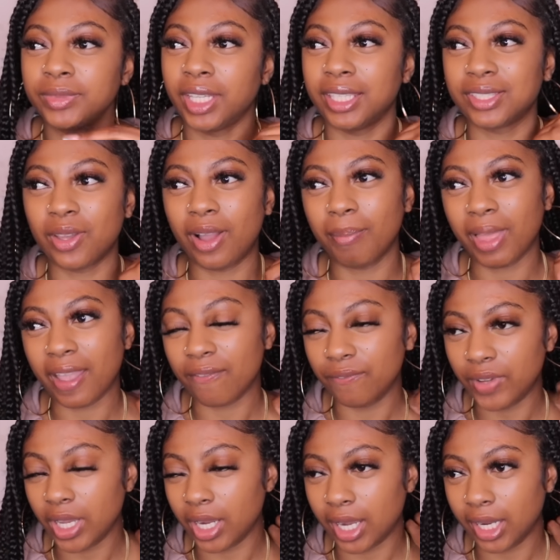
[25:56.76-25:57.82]
So I'm like,
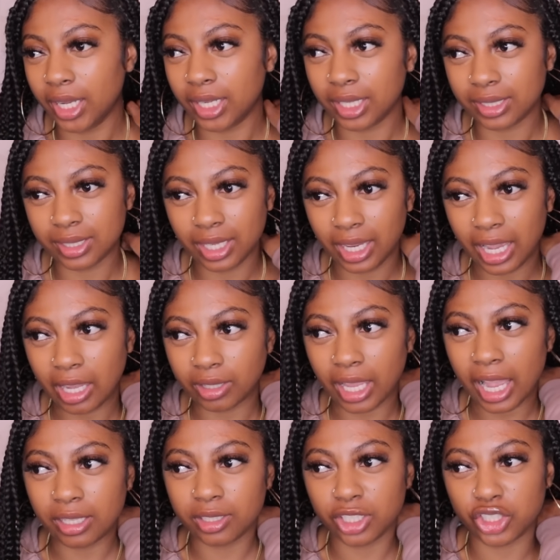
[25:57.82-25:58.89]
fuck, I couldn't sneak out the
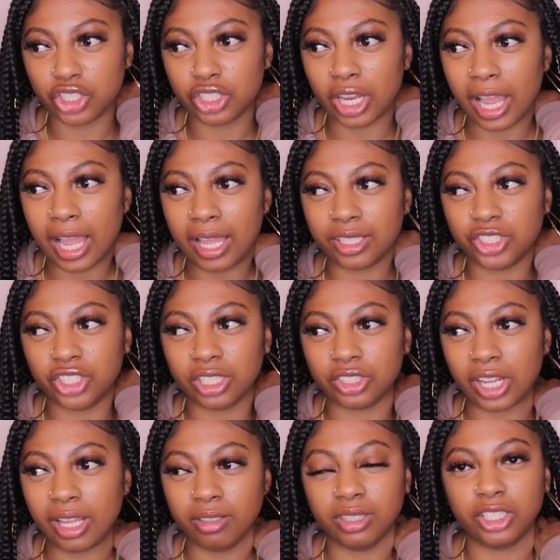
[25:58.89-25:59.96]
house, because I
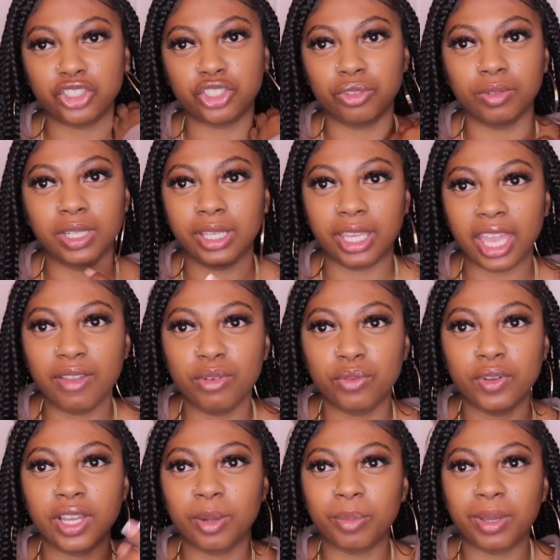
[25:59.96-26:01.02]
don't think she really gave a fuck,